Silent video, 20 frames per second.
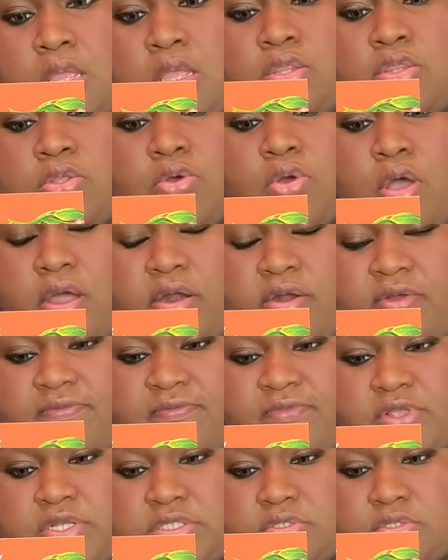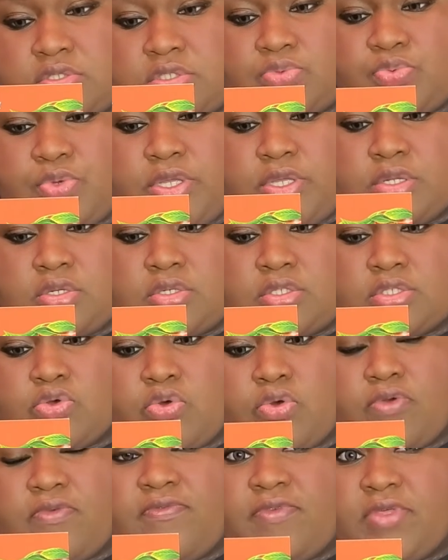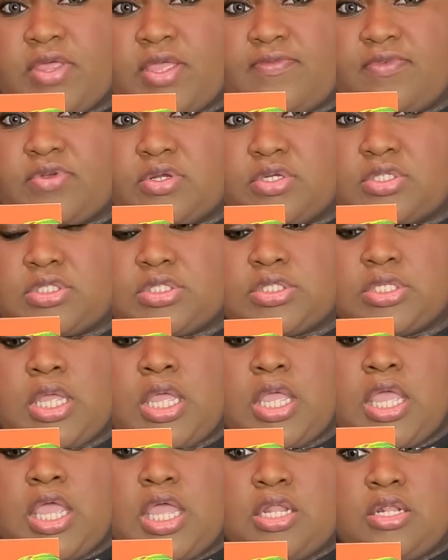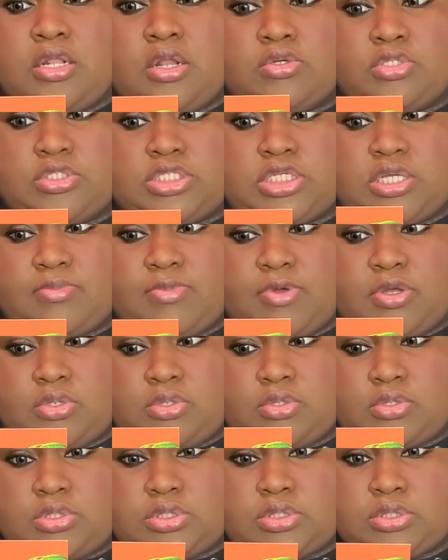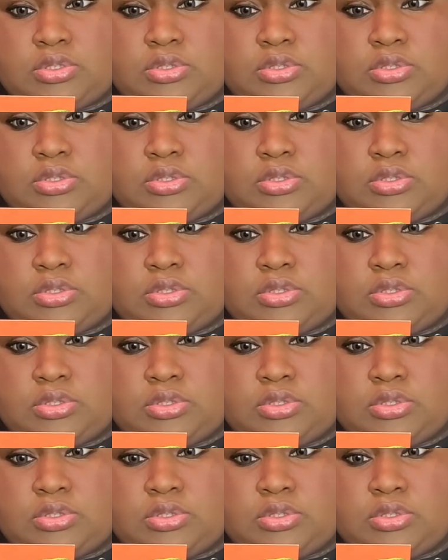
no artificial sweeteners or flavors and no gmos